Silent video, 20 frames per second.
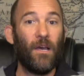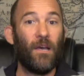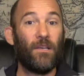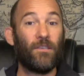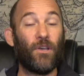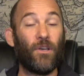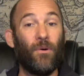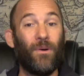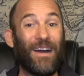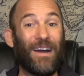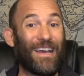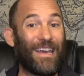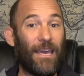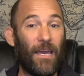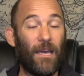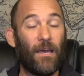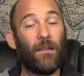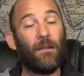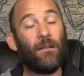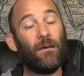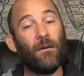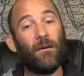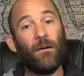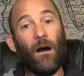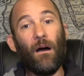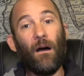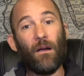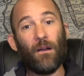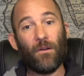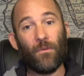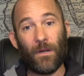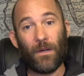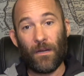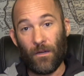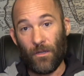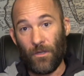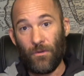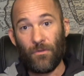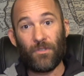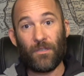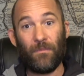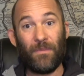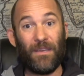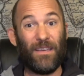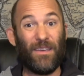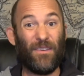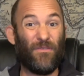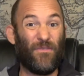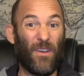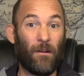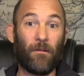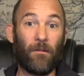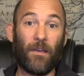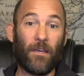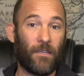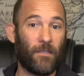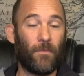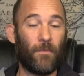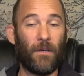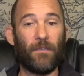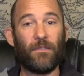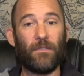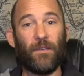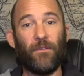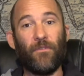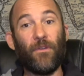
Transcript: So again, hardware used to be very expensive.